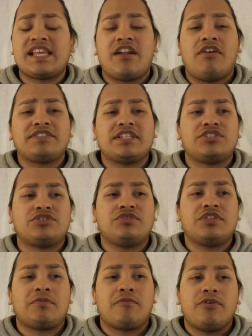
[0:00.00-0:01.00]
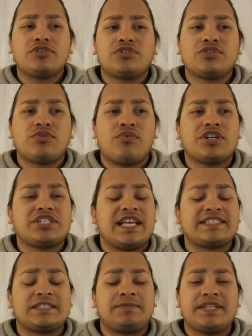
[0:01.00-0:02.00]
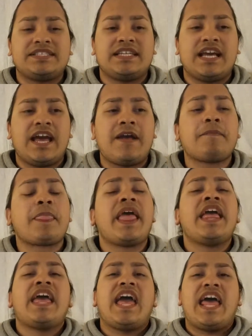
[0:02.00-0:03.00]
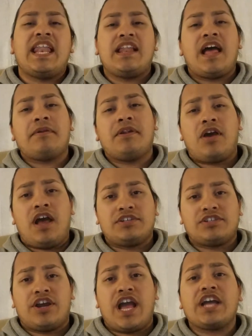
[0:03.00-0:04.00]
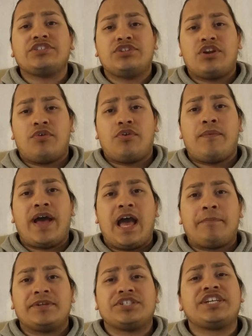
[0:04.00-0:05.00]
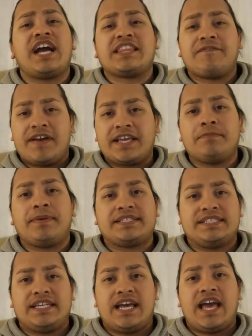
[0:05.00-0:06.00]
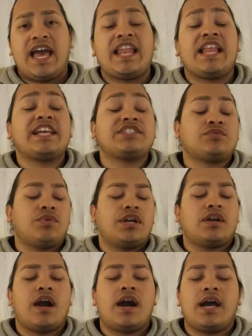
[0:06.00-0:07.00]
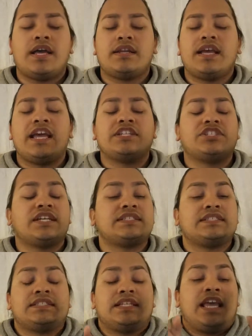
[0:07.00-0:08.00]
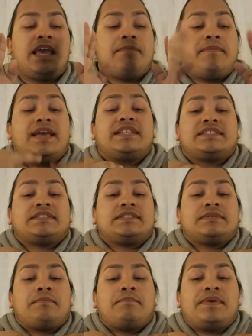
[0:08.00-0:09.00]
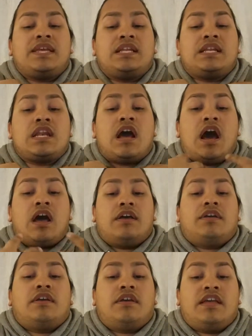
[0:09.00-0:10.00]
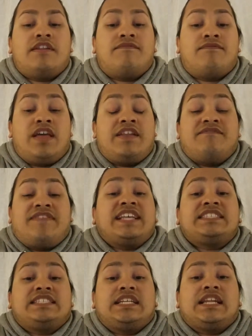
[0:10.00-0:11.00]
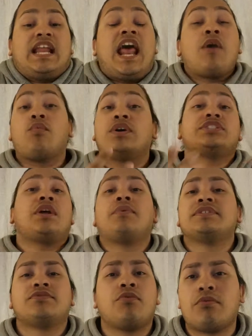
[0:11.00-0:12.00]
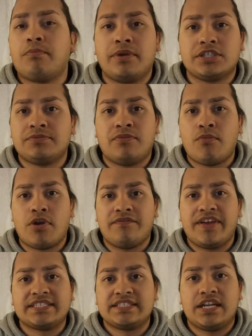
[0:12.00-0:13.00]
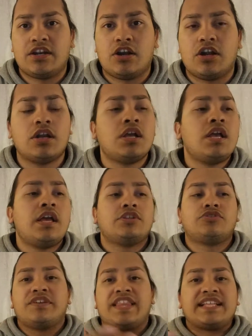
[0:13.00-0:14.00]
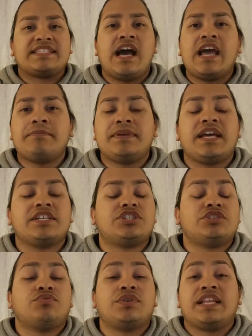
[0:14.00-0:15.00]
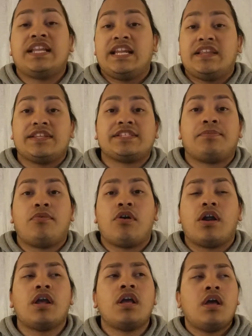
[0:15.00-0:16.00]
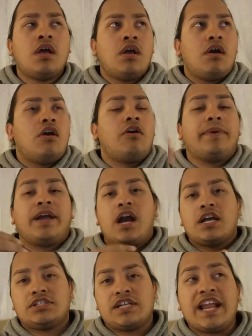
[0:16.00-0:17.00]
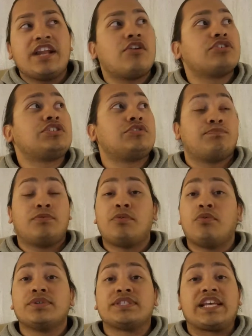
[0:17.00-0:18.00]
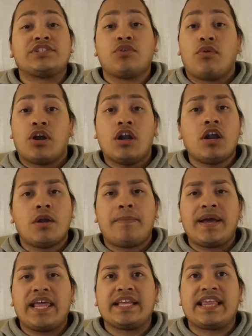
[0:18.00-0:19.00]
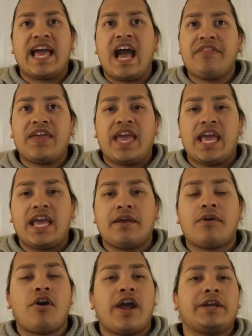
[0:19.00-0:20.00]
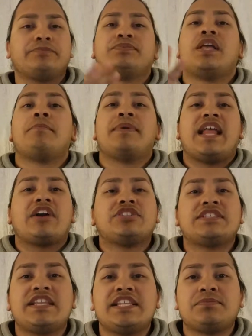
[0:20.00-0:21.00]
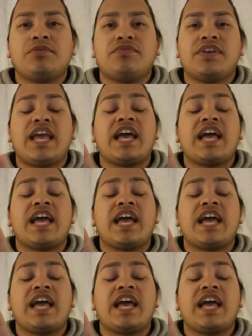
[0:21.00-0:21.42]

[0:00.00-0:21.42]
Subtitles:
And all of a sudden she's doing the promotional tour and she has this pixie cut. And then, I'm sorry, I do know what happened. She got the fucking pixie cut. And I swear to God, it makes me not invested. And I wished I was so much more invested in her during that time because she really needed the support. Oh my gosh. I didn't know Boo Boo was like so hurt by like the Hathaway hate. All right. But now she's in this movie.